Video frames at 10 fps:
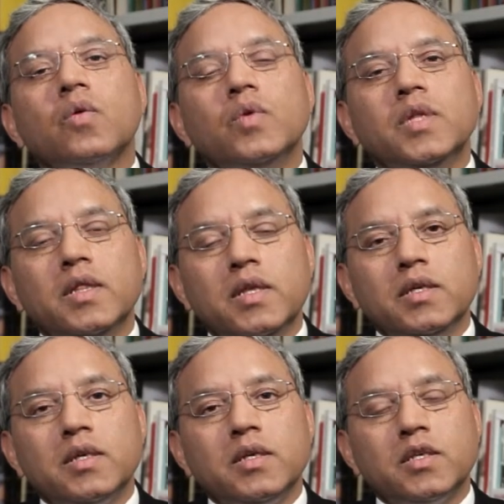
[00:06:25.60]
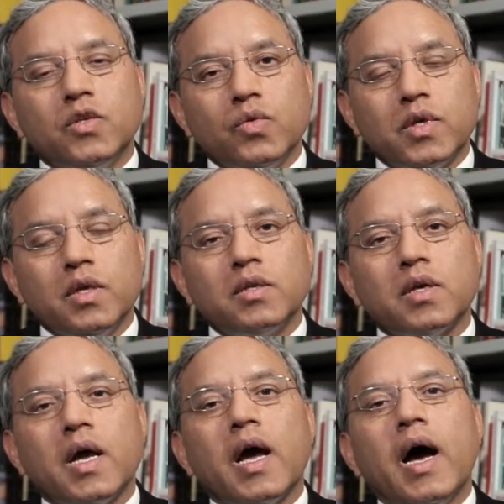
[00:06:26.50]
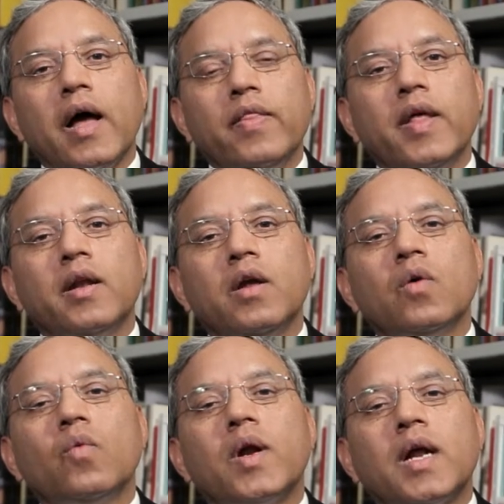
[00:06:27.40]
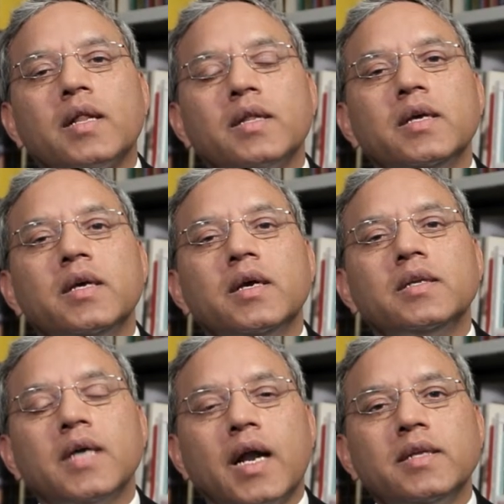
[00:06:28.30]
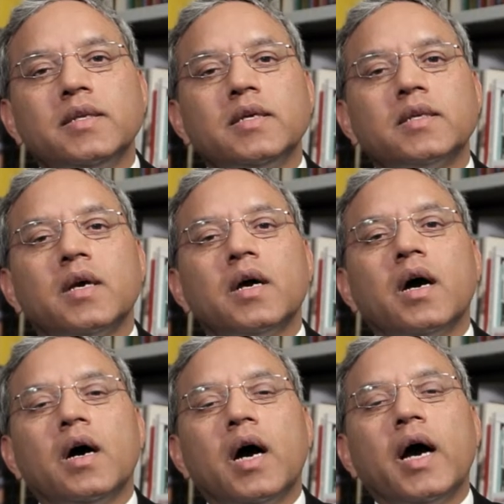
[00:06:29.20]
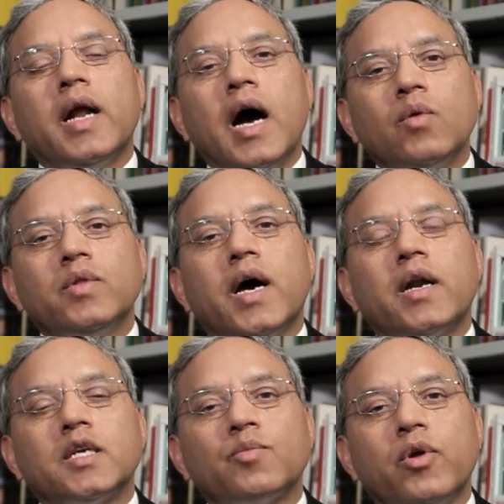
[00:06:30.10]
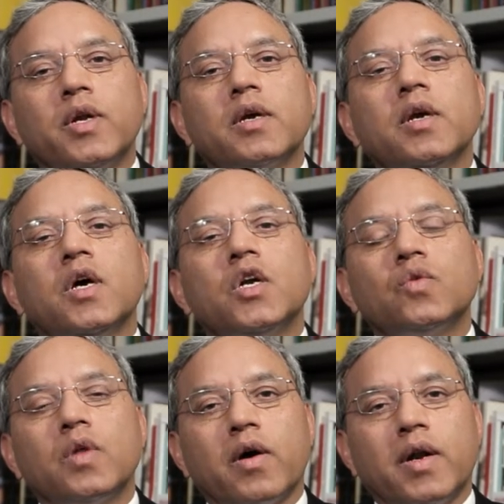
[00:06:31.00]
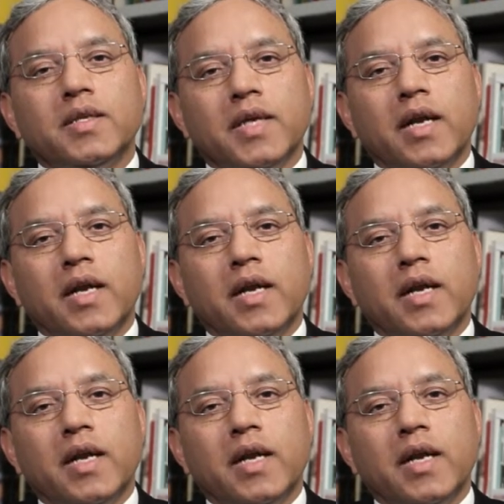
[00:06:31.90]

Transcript: within these institutions and then what are the challenges uh, and how they are responding uh, to the current